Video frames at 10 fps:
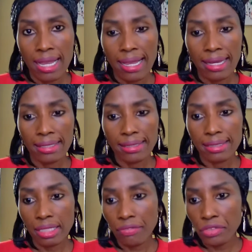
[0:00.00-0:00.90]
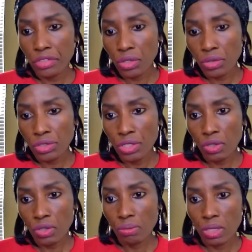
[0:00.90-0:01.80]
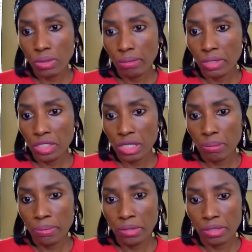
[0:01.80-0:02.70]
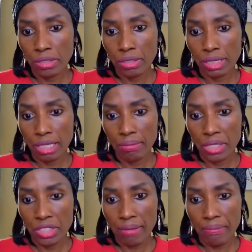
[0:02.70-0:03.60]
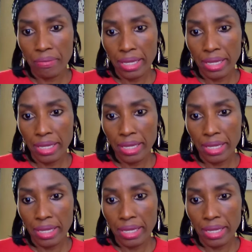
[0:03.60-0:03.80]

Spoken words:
And if you don't know Mo, let me just put her image up.